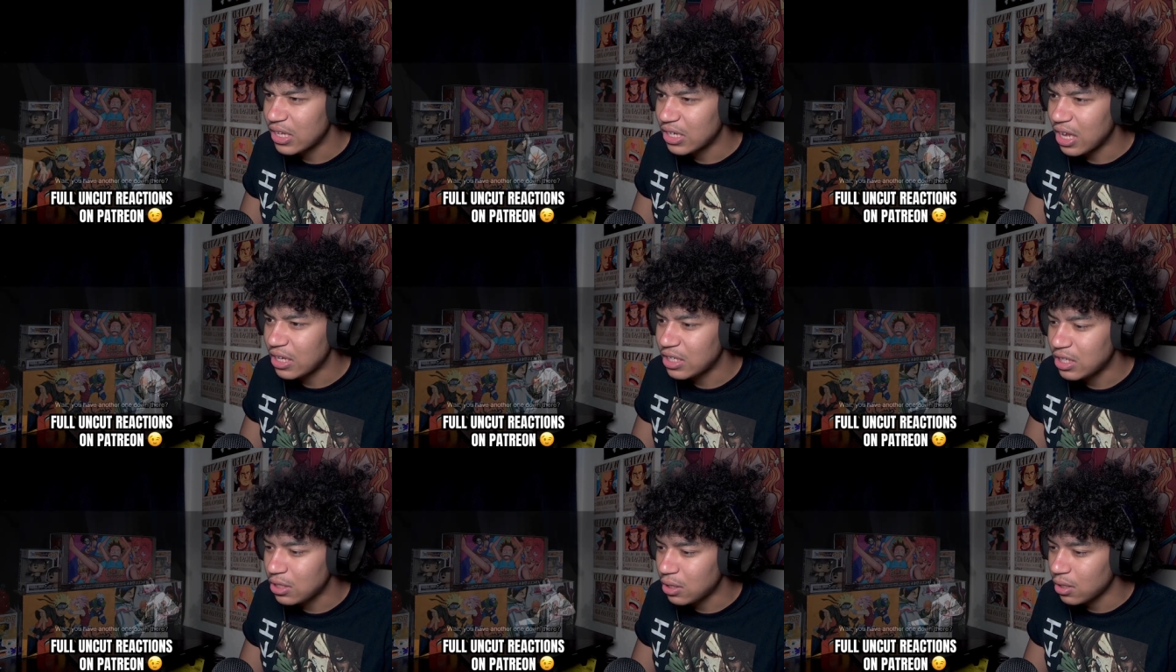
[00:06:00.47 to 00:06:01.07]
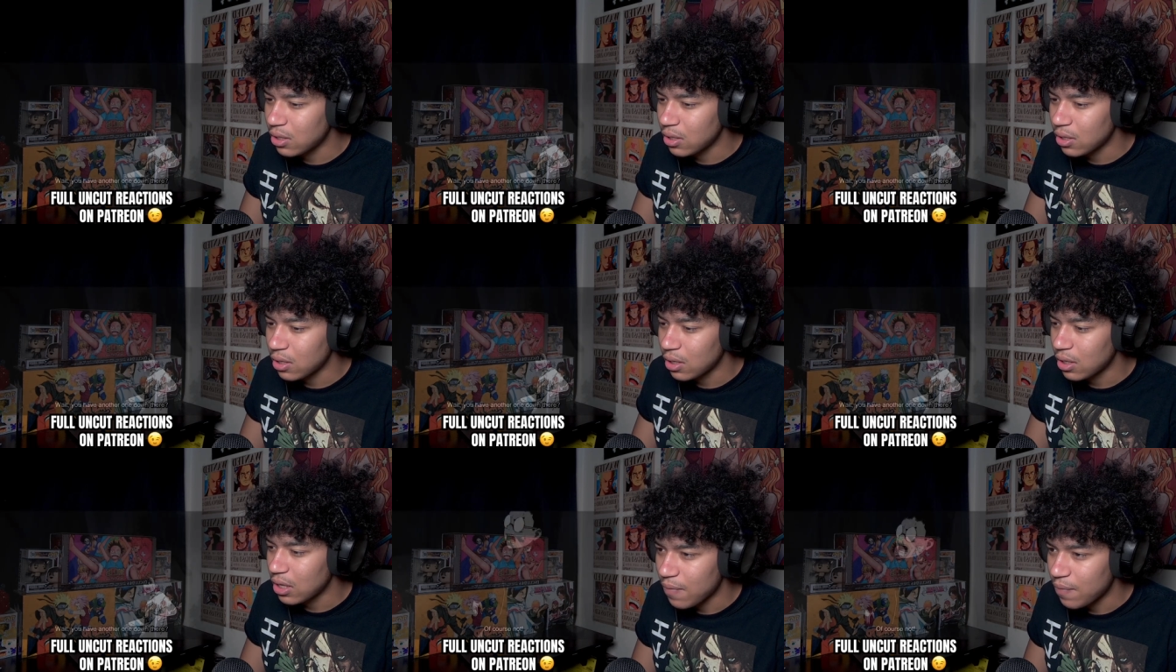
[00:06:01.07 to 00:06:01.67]
It's
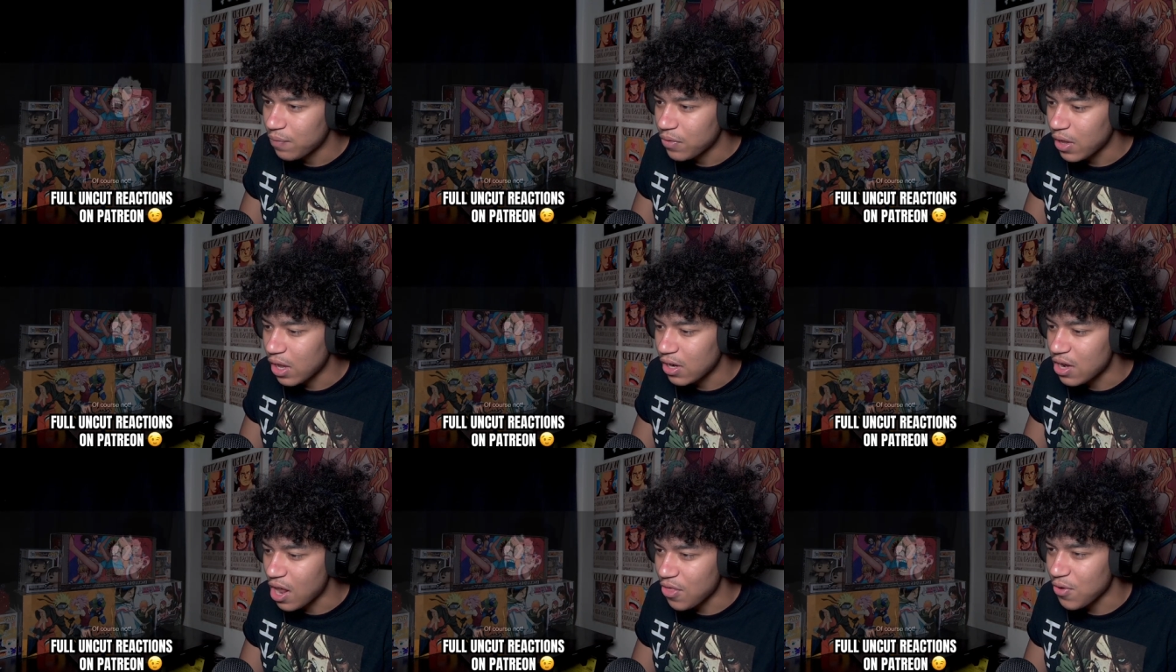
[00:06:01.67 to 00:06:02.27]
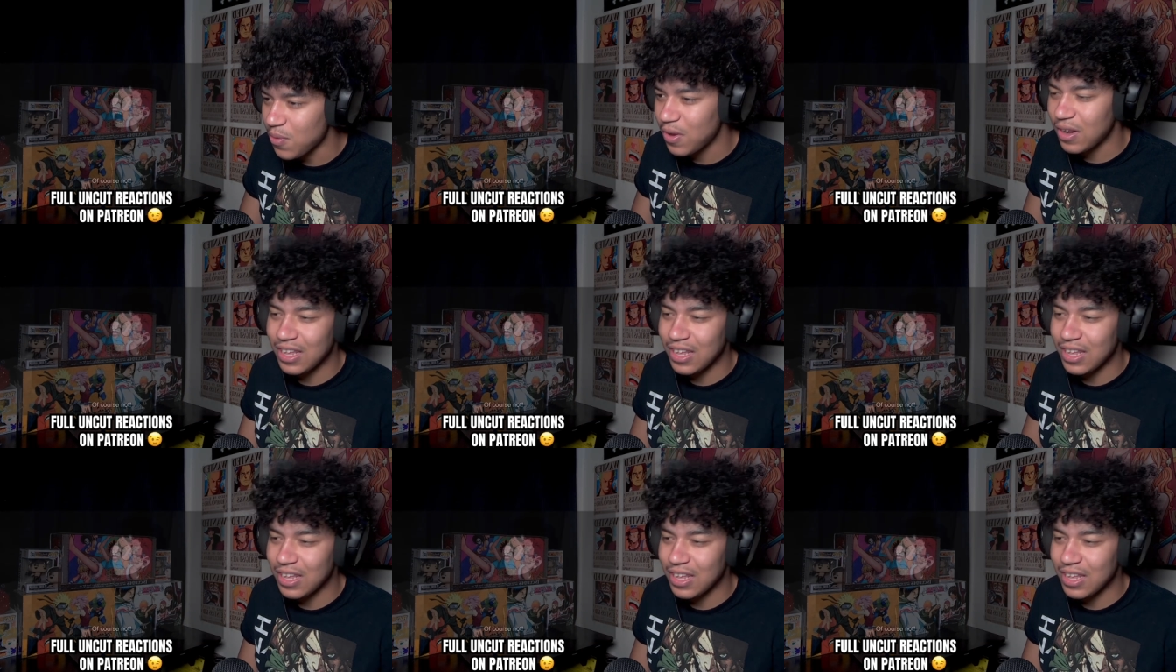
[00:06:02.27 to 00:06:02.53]
another one?